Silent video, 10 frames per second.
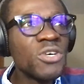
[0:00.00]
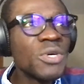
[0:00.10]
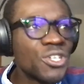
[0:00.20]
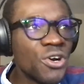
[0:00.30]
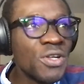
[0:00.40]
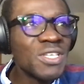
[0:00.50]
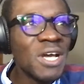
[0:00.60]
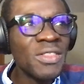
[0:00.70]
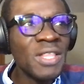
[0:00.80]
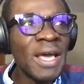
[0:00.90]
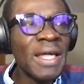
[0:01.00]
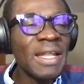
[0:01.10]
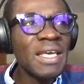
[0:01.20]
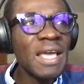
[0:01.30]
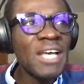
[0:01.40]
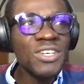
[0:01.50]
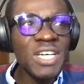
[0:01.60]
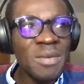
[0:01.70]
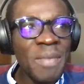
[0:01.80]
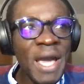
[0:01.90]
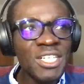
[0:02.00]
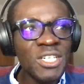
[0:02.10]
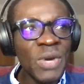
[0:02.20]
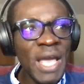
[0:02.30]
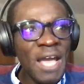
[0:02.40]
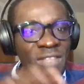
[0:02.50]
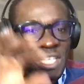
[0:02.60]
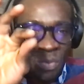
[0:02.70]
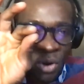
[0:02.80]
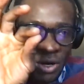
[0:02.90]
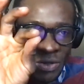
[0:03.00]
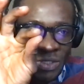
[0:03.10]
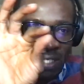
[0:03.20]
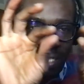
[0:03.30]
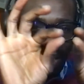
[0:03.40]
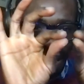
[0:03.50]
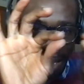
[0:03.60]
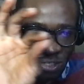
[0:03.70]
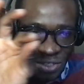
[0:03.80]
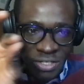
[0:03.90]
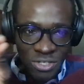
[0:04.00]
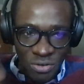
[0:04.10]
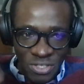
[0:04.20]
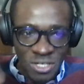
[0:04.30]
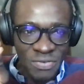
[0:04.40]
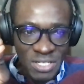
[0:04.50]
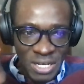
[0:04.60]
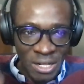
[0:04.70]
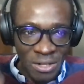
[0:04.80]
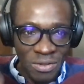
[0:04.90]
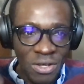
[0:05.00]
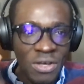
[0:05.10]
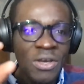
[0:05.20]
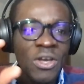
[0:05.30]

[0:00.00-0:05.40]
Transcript: So it turns out that as you can imagine, we have this particle that's attached to the surface of a cell.